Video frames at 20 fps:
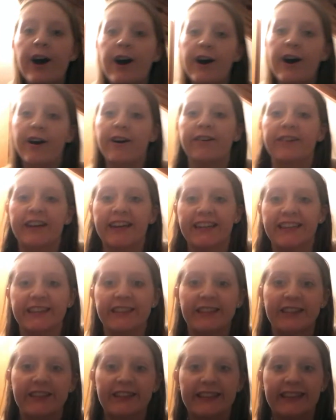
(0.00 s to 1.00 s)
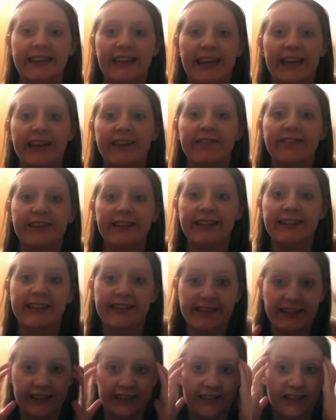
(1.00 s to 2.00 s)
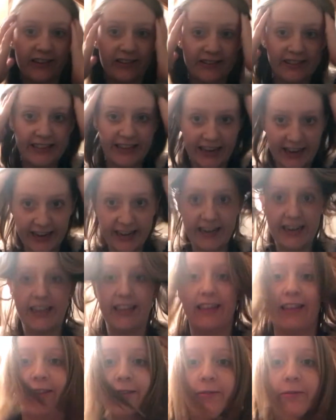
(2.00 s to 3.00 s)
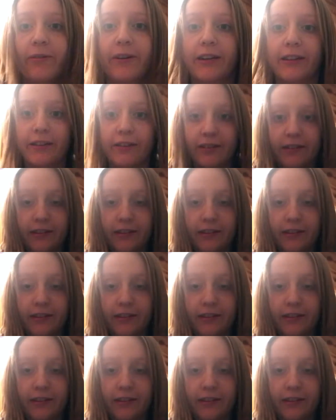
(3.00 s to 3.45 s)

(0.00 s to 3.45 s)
Alright, so it's getting really dark outside and that's why I look